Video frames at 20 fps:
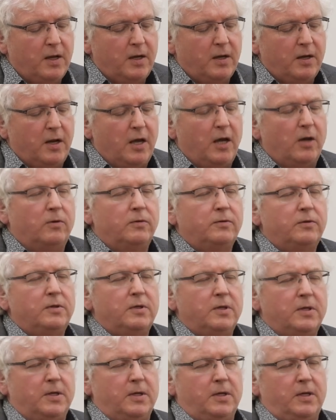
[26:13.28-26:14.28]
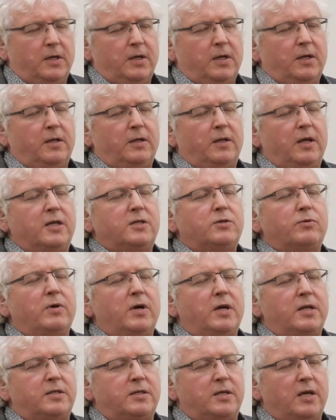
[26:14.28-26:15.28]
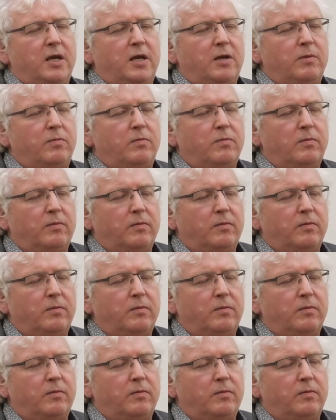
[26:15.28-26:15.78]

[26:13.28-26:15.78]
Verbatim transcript: Now, that's why I'd say